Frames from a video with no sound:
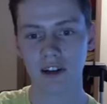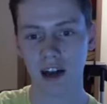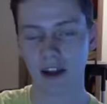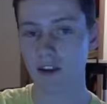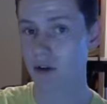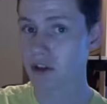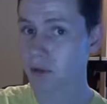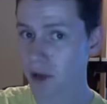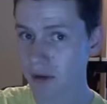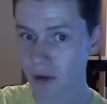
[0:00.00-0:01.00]
and the only
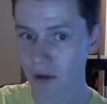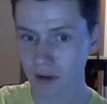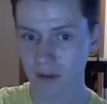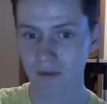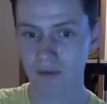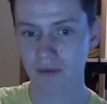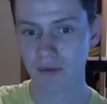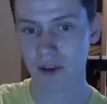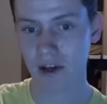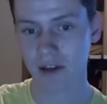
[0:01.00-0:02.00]
people
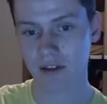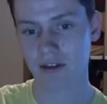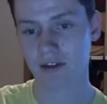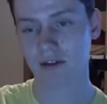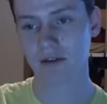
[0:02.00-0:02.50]
that